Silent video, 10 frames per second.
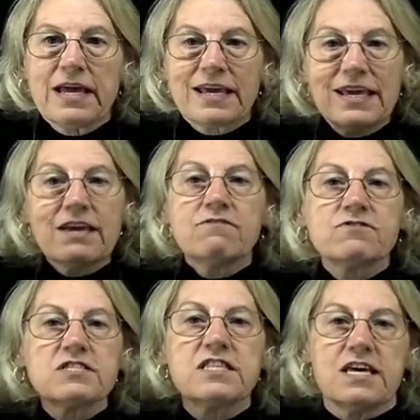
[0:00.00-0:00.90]

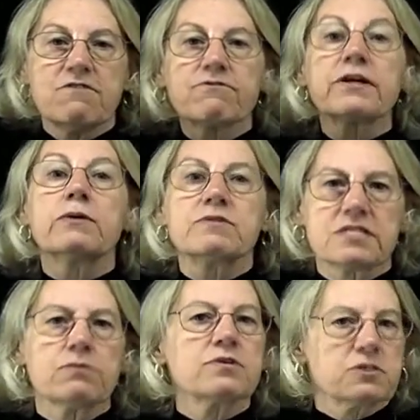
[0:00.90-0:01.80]
gives the
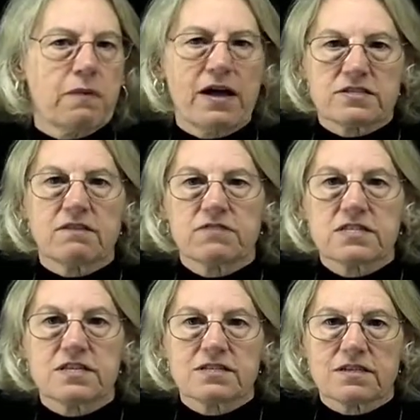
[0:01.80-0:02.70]
frequency response of the
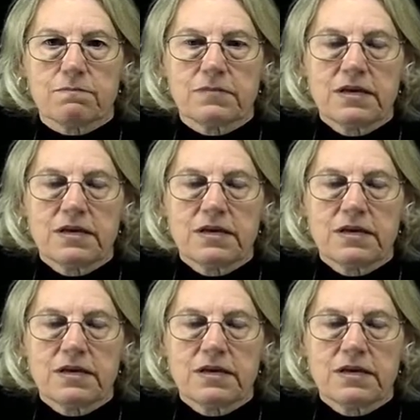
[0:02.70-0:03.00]
system.